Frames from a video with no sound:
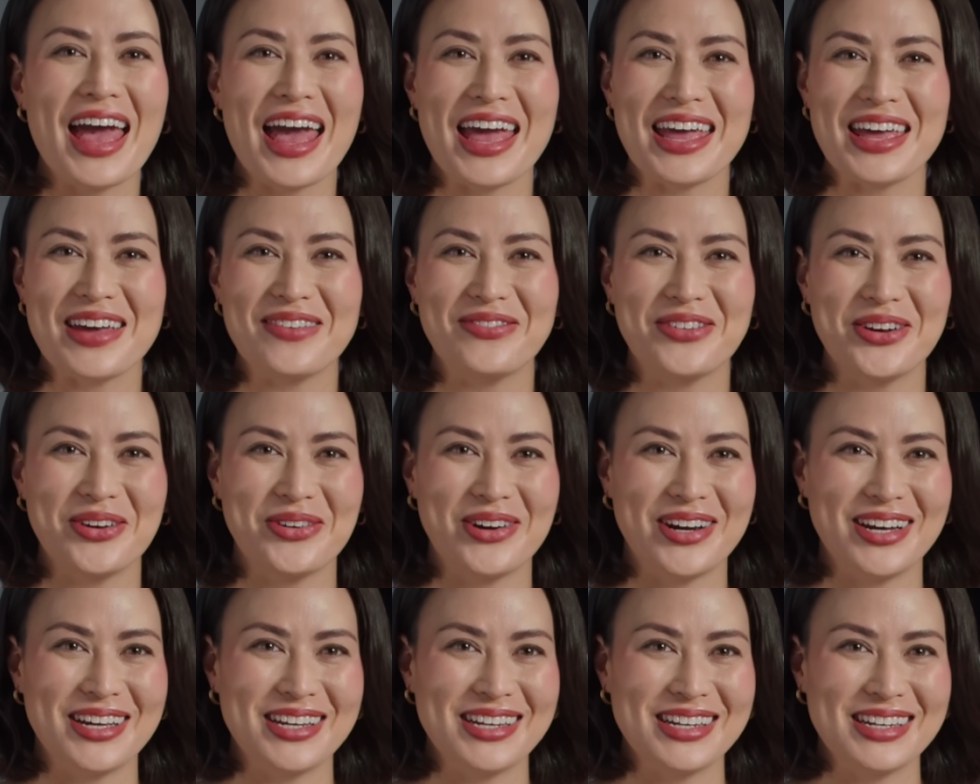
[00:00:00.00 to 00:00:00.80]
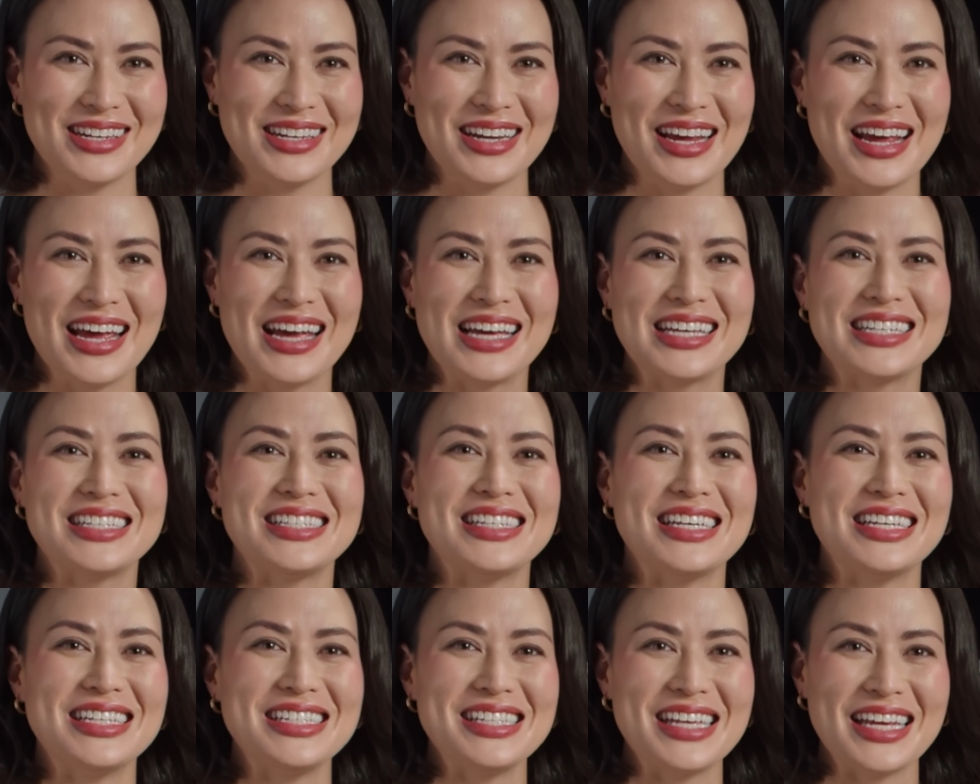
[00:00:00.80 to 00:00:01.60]
Hey everyone!
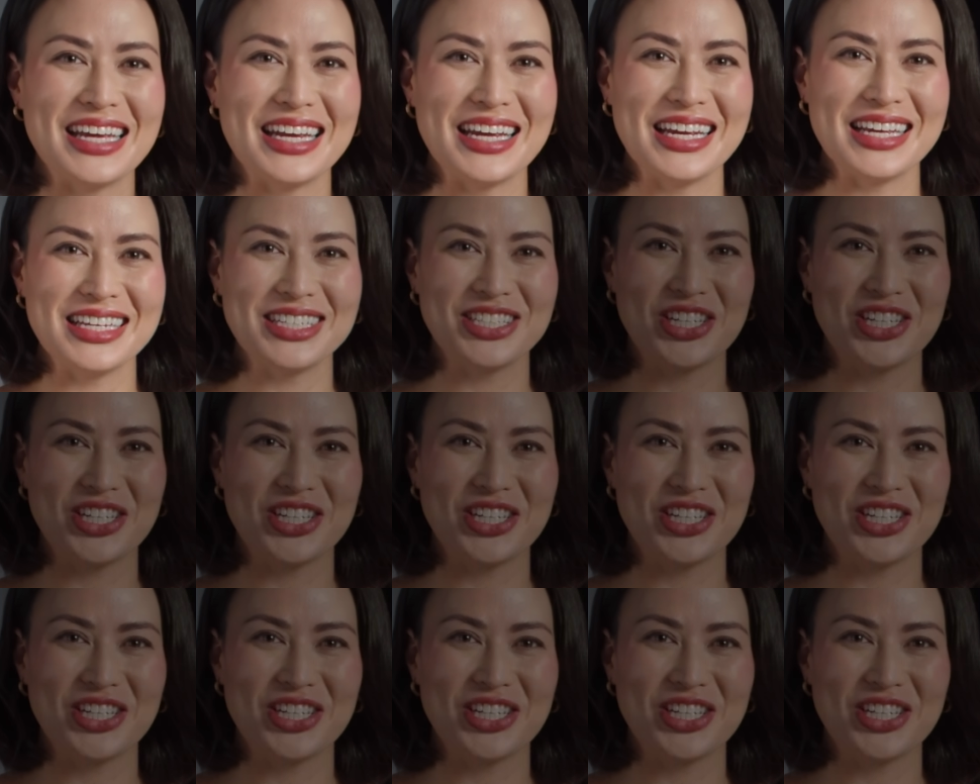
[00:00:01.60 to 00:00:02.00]
Since hitting